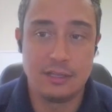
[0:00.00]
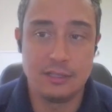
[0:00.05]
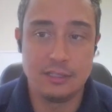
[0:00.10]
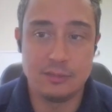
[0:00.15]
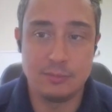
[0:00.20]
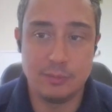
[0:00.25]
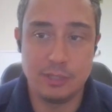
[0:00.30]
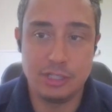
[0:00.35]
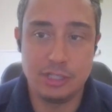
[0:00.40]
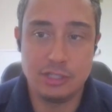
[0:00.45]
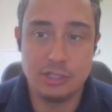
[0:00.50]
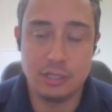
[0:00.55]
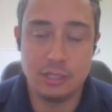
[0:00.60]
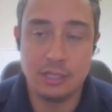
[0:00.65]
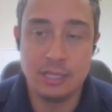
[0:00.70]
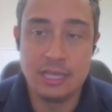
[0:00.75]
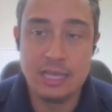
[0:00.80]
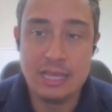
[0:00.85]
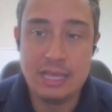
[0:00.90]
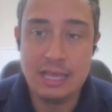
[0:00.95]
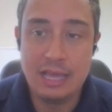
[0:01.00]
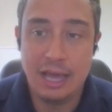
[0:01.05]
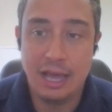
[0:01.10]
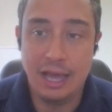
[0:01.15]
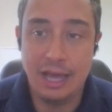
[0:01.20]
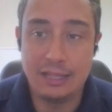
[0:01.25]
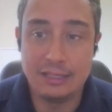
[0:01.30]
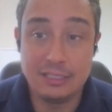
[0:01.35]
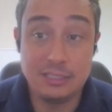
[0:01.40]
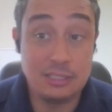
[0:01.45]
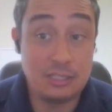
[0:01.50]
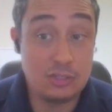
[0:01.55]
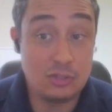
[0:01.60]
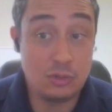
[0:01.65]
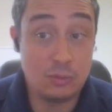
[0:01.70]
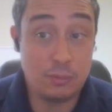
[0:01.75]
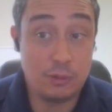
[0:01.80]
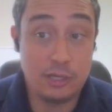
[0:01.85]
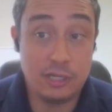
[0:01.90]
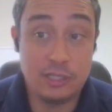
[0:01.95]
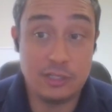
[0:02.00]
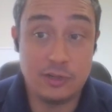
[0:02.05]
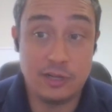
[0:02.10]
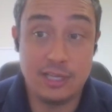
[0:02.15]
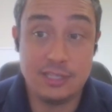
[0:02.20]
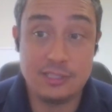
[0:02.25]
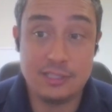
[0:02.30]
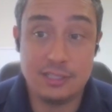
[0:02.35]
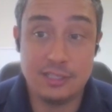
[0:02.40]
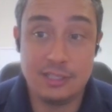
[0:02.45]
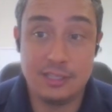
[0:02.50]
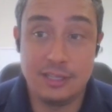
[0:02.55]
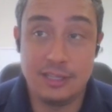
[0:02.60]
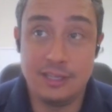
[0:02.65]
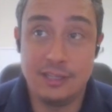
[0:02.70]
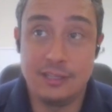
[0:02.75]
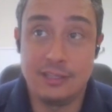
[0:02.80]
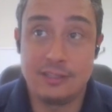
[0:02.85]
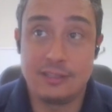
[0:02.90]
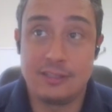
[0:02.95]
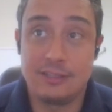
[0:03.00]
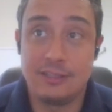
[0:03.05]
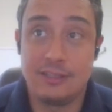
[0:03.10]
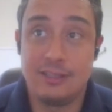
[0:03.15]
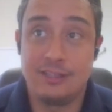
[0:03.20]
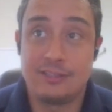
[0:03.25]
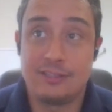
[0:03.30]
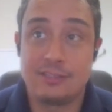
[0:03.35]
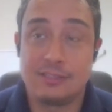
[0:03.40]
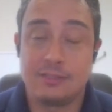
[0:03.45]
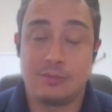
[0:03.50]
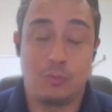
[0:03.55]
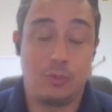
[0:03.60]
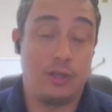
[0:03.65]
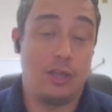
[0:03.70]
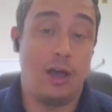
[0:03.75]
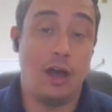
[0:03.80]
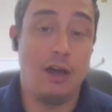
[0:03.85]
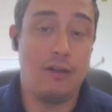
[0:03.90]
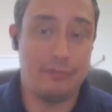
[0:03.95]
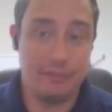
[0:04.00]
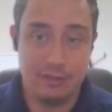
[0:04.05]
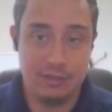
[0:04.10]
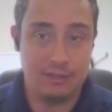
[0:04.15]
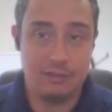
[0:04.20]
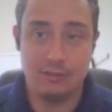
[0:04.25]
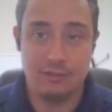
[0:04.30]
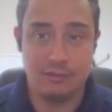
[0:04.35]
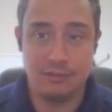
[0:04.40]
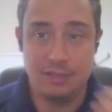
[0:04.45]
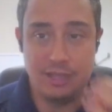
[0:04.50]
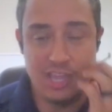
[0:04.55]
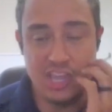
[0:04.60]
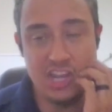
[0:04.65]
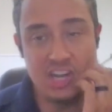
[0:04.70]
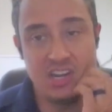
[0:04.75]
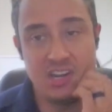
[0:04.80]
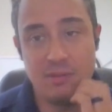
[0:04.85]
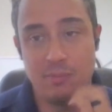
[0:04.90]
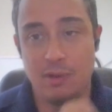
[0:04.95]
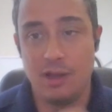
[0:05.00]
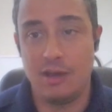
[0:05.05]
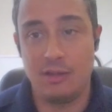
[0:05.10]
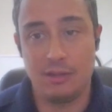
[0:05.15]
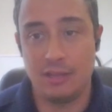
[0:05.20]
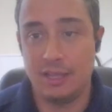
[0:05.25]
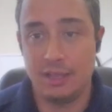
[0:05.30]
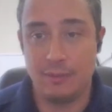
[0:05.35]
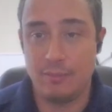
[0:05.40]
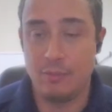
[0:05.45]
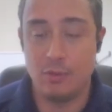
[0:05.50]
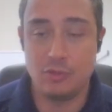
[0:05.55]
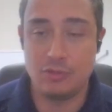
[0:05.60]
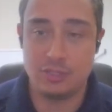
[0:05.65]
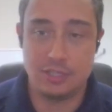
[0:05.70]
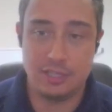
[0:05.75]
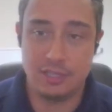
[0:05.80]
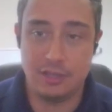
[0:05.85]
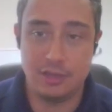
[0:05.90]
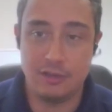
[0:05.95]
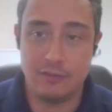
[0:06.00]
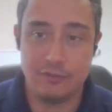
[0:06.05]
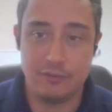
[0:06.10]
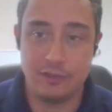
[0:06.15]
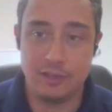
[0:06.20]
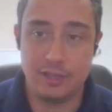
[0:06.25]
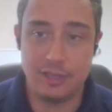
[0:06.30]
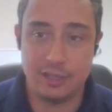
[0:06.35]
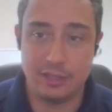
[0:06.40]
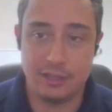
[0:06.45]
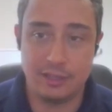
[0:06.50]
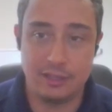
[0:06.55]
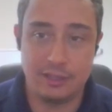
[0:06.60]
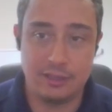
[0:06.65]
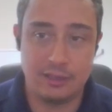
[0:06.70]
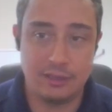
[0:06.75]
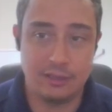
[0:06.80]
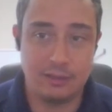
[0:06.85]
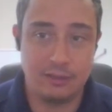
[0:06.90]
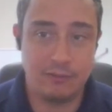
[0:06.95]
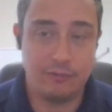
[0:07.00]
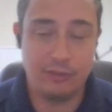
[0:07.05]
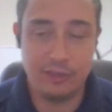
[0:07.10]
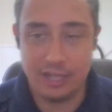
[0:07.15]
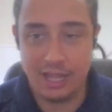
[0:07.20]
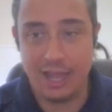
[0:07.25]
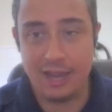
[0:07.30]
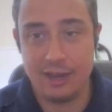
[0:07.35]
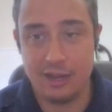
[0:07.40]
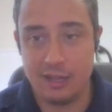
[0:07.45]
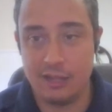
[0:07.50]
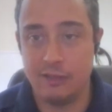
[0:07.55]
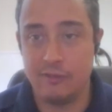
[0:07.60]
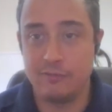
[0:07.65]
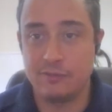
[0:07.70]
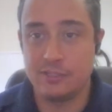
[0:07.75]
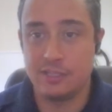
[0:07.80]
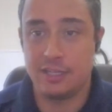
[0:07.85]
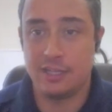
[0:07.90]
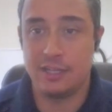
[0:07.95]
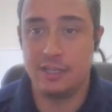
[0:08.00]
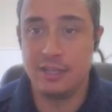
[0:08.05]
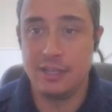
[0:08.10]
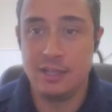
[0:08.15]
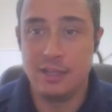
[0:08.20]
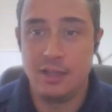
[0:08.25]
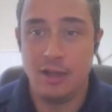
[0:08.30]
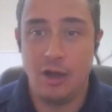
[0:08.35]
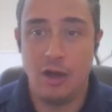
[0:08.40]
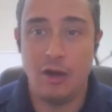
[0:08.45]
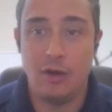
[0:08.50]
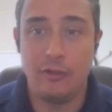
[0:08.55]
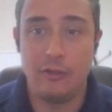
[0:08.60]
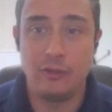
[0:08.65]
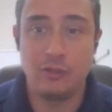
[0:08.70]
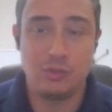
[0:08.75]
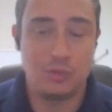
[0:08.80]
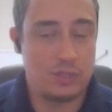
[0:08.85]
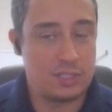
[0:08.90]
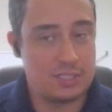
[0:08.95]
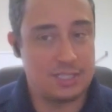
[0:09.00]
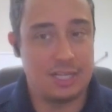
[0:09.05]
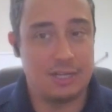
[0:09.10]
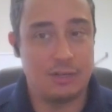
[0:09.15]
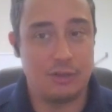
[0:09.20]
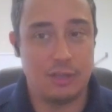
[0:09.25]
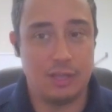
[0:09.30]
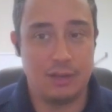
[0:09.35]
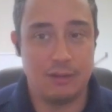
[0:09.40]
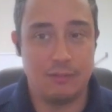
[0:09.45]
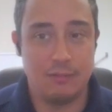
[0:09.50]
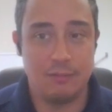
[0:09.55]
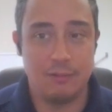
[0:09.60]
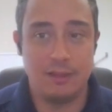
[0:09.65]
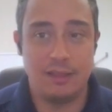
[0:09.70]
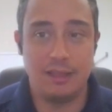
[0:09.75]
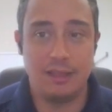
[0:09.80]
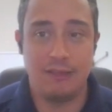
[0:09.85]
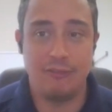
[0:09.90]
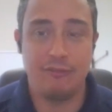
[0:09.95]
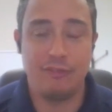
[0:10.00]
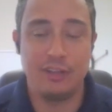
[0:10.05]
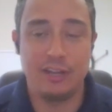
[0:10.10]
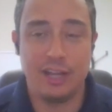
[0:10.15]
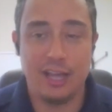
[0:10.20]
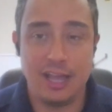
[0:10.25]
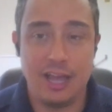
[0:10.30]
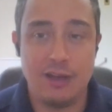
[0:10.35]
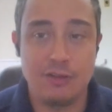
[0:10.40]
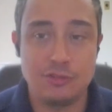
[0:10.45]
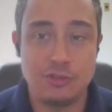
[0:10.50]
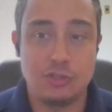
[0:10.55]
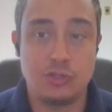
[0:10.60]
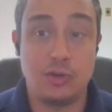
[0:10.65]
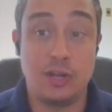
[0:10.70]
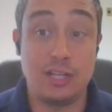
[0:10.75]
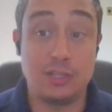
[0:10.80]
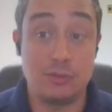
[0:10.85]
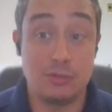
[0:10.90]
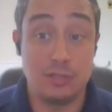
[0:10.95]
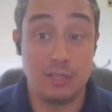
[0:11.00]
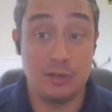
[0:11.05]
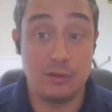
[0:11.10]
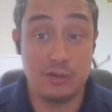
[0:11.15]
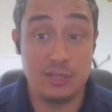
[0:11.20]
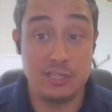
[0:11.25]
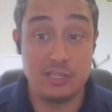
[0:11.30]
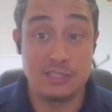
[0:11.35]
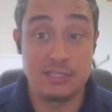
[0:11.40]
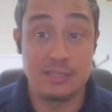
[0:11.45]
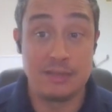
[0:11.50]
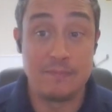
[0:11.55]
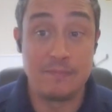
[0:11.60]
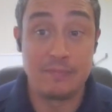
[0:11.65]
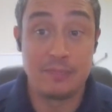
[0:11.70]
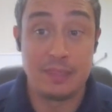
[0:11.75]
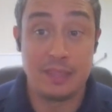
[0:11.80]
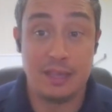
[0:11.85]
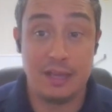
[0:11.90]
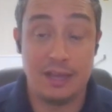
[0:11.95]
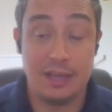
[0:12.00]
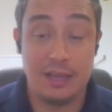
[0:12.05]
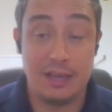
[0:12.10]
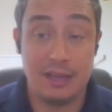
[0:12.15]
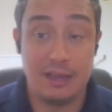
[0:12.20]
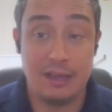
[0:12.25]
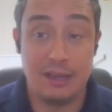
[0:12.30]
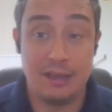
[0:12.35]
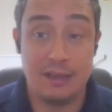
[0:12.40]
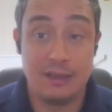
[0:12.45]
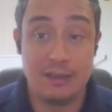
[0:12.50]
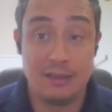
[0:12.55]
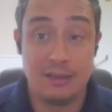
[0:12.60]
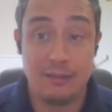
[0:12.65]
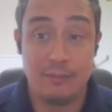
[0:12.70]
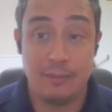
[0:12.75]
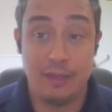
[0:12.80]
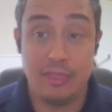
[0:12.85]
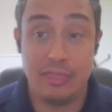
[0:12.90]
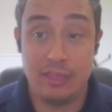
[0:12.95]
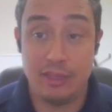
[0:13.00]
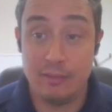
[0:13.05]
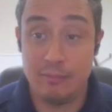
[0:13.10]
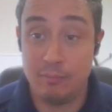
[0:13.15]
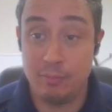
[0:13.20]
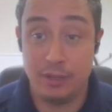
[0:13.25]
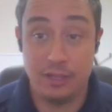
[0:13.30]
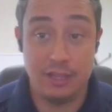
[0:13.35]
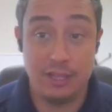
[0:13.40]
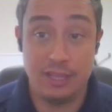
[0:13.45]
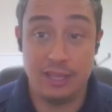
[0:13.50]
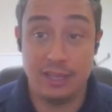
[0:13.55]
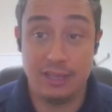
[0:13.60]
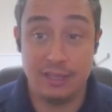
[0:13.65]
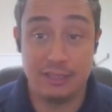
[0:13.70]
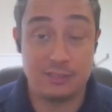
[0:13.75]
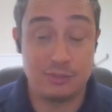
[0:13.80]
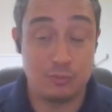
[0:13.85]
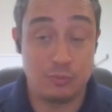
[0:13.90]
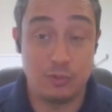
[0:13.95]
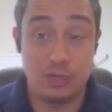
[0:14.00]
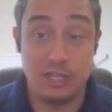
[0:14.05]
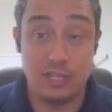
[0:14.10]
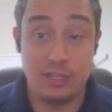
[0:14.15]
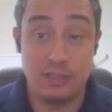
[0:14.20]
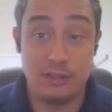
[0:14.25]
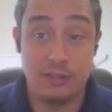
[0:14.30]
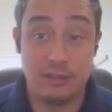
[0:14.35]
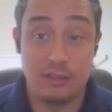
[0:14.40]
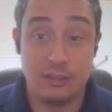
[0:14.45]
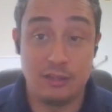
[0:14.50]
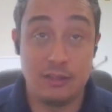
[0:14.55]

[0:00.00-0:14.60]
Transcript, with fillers: this mission. Uh, this is super interesting. It, it's we often hear about like mostly of like the, the feed additives and all those things that you can uh, feed a cow to try to decrease uh, methane, but like it's really